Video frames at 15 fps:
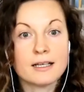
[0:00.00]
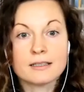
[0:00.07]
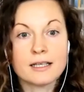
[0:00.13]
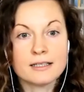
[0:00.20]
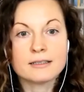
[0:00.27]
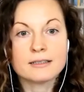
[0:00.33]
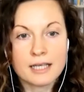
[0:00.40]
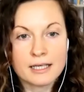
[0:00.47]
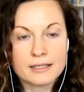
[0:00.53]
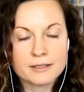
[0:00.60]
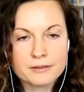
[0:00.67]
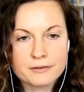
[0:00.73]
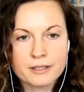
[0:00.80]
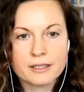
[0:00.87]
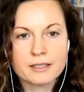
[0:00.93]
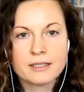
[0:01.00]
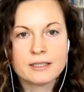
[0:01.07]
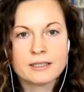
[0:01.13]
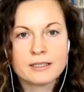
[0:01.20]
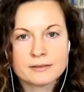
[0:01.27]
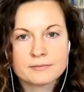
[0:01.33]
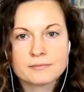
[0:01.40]
Yeah, um, uh, I
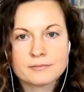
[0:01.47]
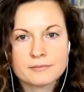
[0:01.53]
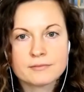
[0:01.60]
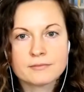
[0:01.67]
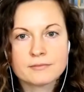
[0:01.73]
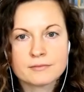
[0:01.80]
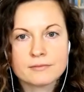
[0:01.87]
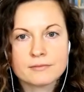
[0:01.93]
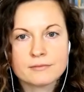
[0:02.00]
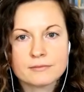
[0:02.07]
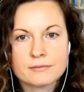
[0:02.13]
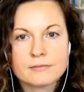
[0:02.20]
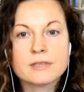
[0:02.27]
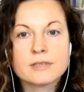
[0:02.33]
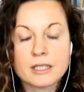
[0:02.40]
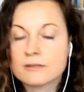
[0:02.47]
agree. Mm.